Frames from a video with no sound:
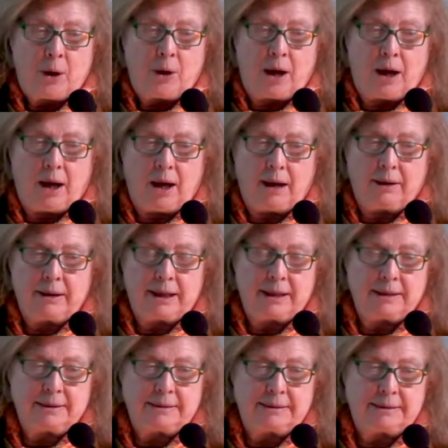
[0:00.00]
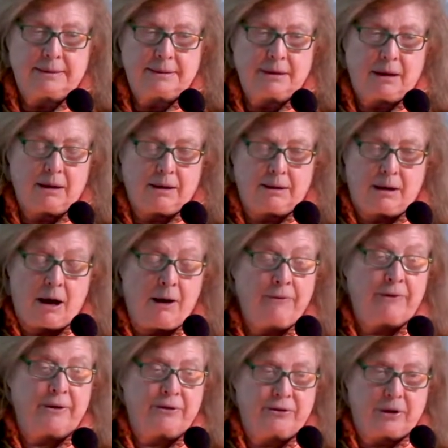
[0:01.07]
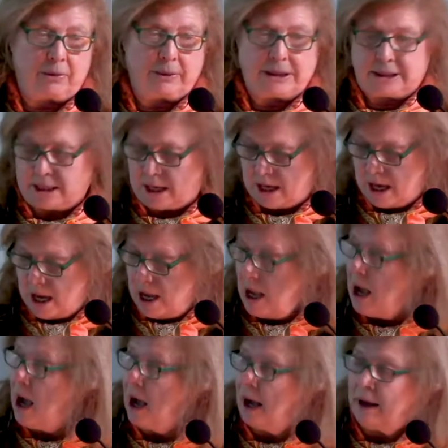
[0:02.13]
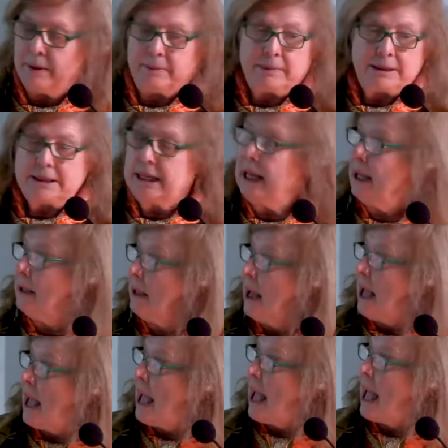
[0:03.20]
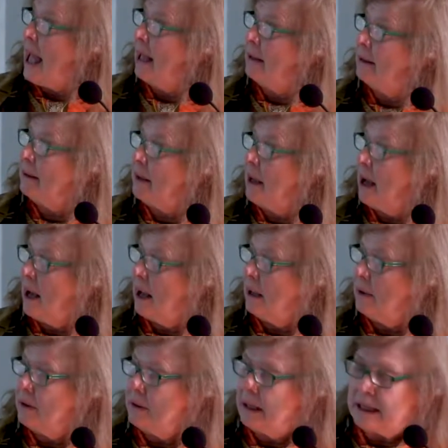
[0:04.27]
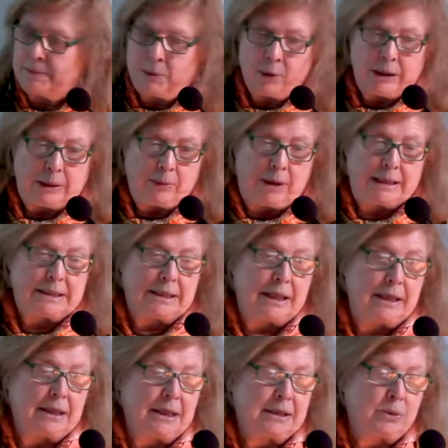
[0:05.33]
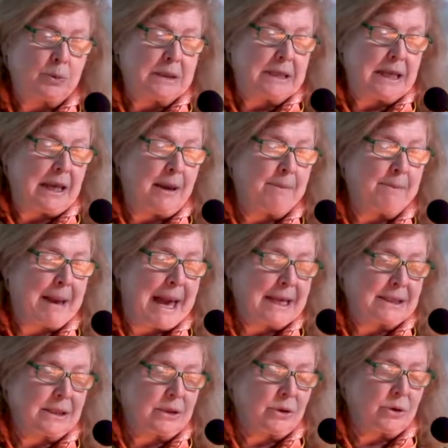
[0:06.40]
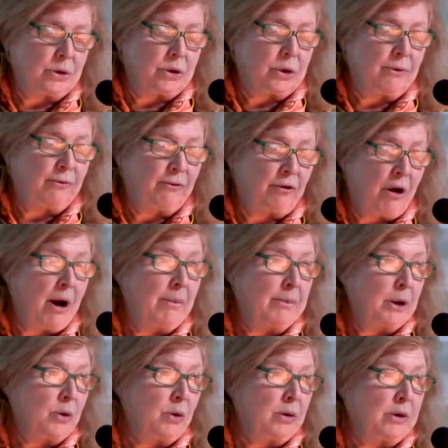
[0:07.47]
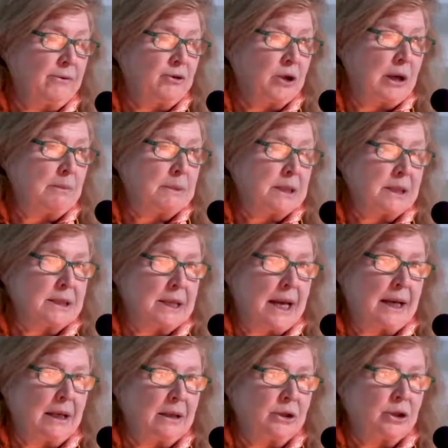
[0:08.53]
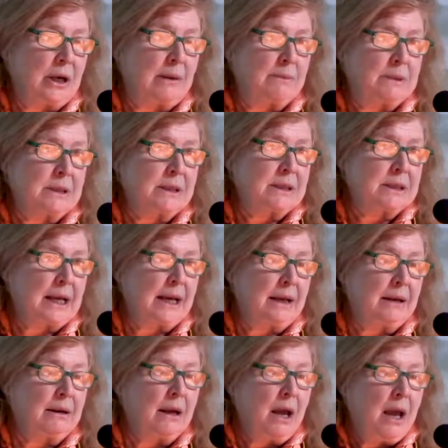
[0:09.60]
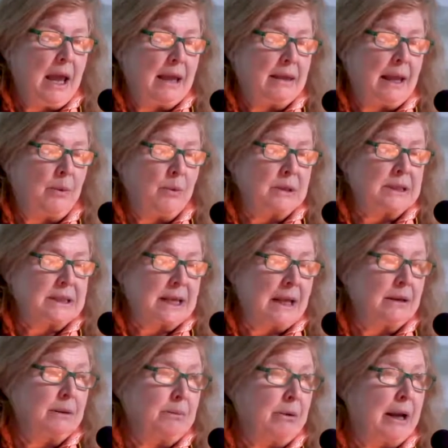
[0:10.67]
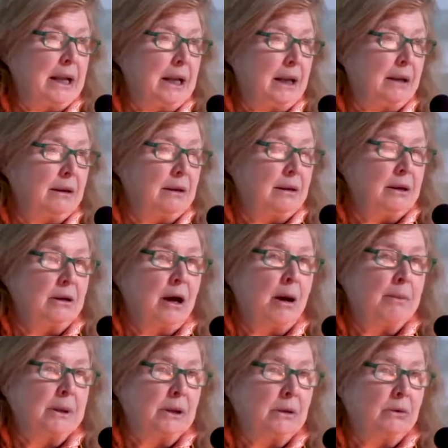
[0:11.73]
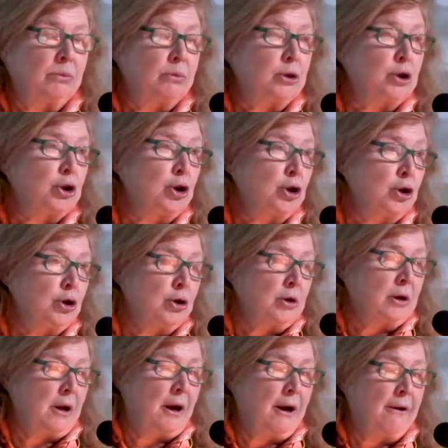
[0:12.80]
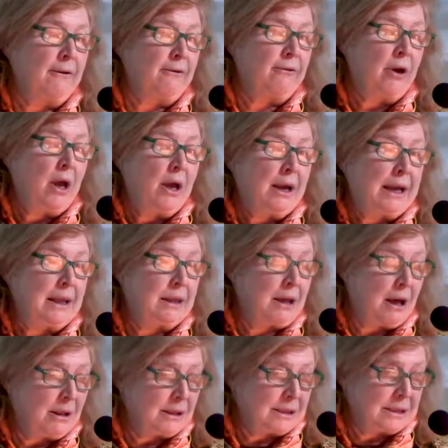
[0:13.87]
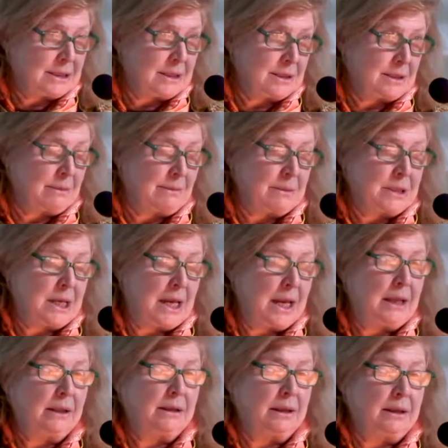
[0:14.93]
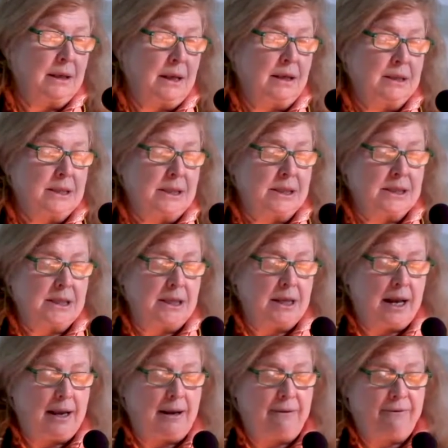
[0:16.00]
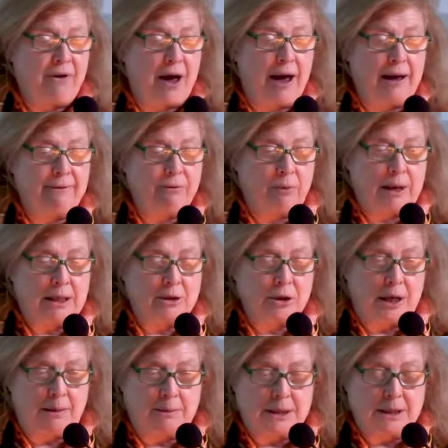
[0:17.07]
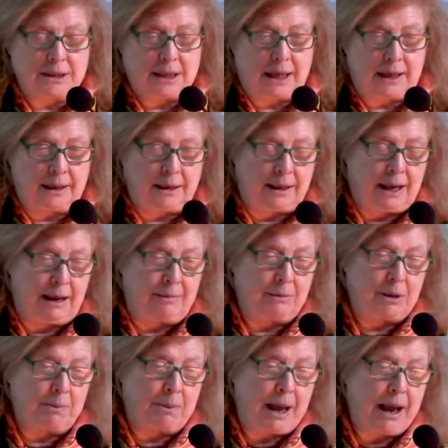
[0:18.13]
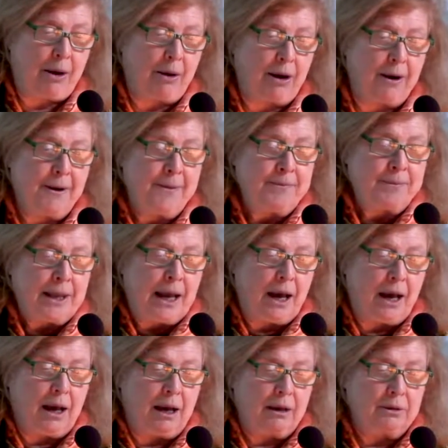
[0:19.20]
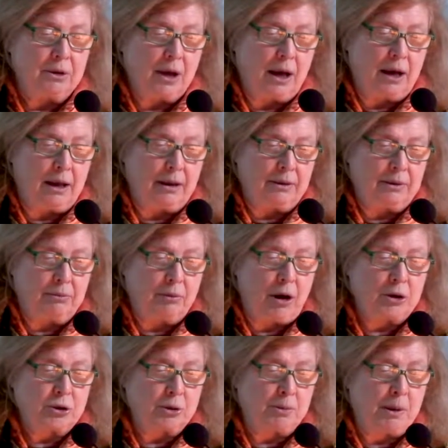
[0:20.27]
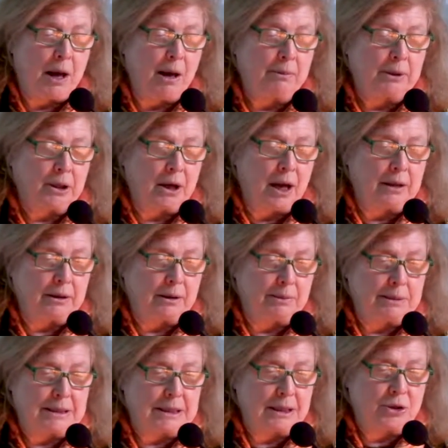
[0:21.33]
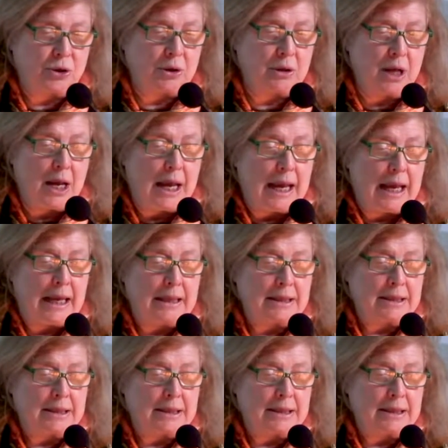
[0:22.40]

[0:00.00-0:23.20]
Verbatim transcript: uh, his uh, office, shall we say, uh, did. And uh, the point was that this was the ambassador from the court of James II. James II, they were celebrating the nominal return of Catholicism to England in 1685 when James II came to power. Uh, uh, Roger Palmer got the position in